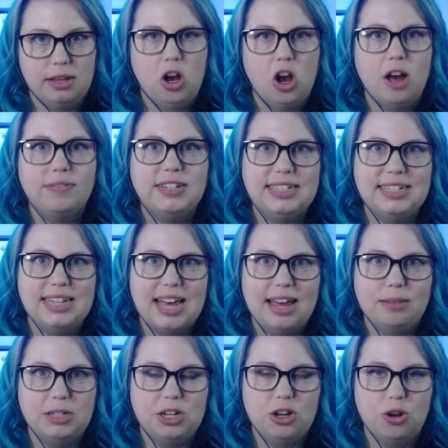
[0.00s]

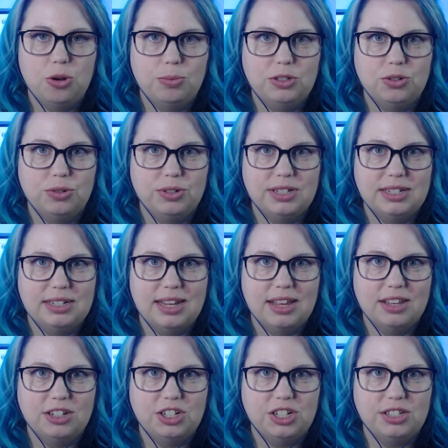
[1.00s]
Oftentimes, in open source
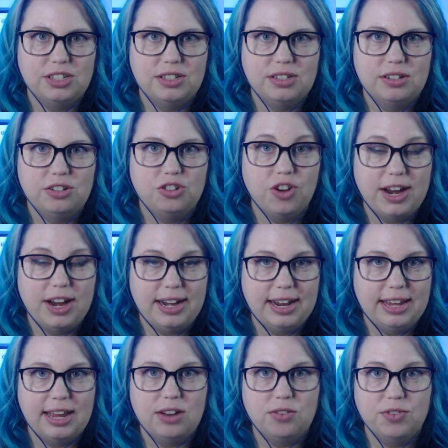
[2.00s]
intelligence
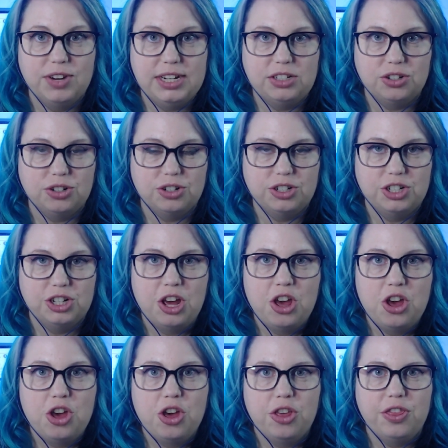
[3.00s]
training and research,
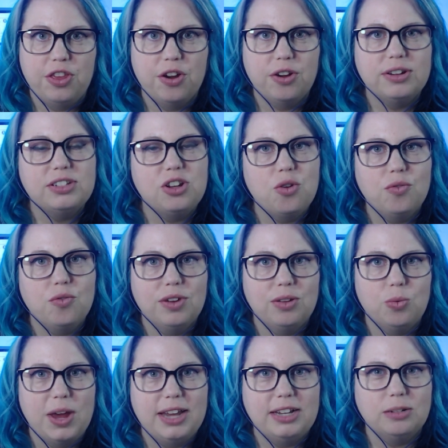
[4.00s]
there is no real
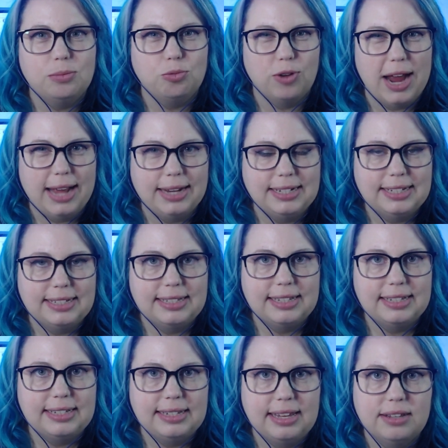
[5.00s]
way to practice the
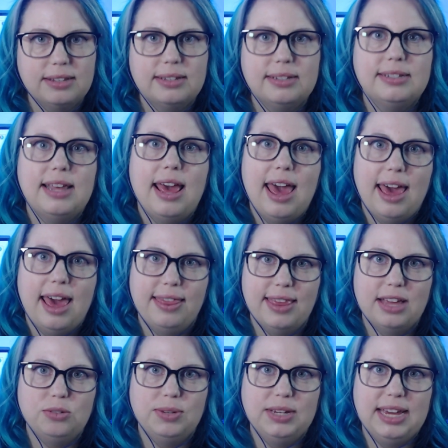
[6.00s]
skills, and
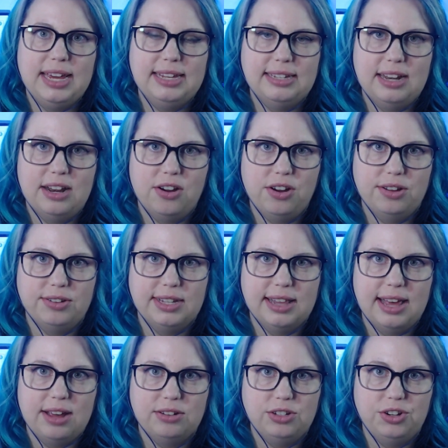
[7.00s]
that's what Kase Scenarios
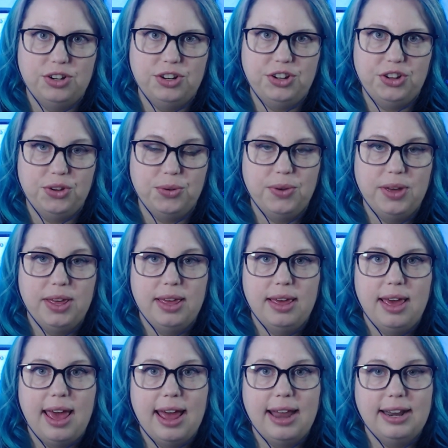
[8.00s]
allows you to do.
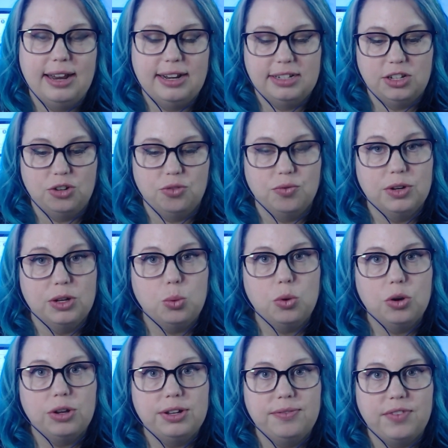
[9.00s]
And it is in a real
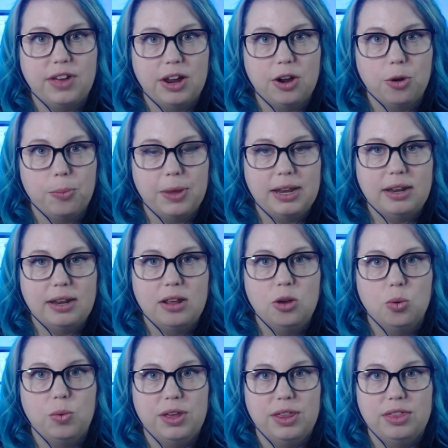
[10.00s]
world environment
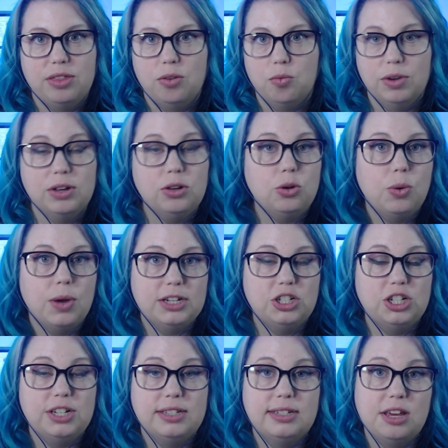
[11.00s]
with real
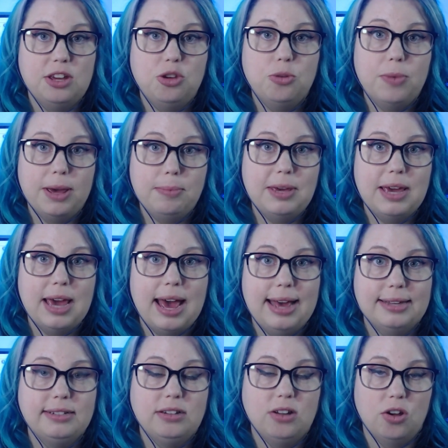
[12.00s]
questions that you might be
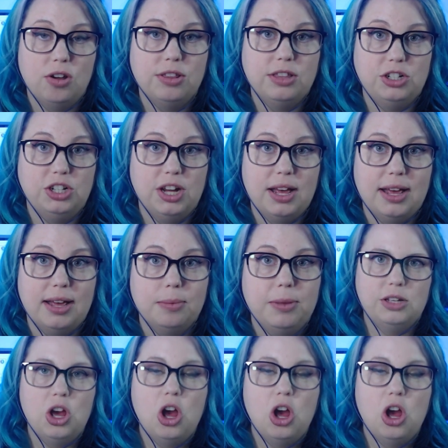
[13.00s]
asked on the job.